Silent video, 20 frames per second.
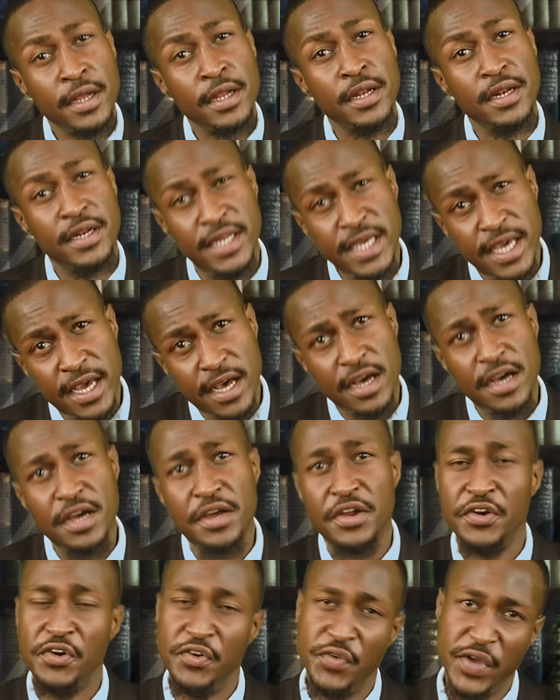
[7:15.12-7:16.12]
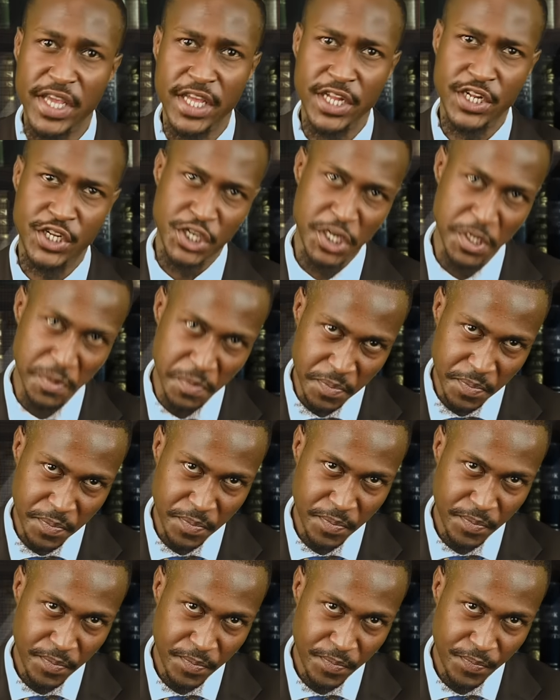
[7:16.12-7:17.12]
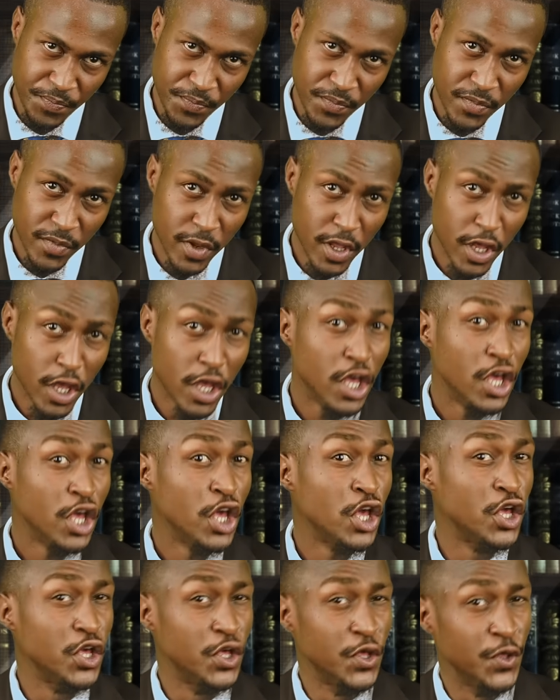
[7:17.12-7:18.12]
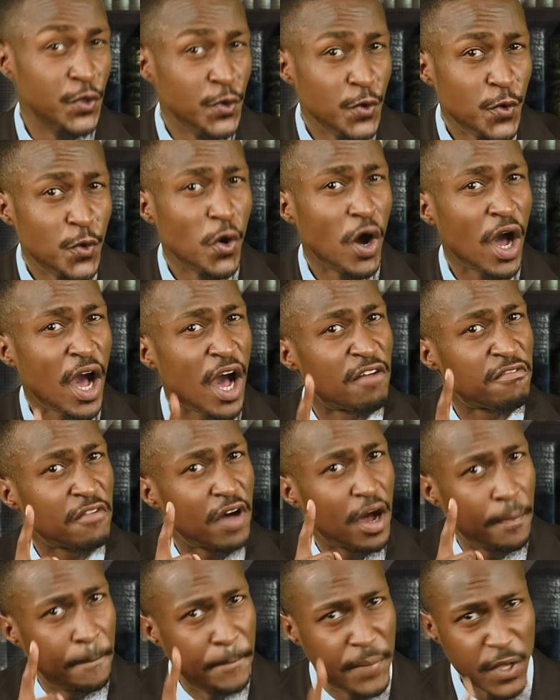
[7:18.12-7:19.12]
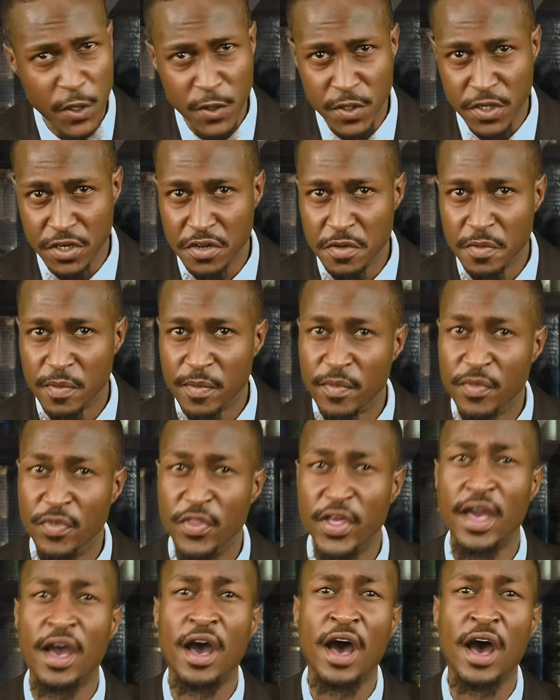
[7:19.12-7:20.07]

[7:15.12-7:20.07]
Dear Rigiji, you have abused the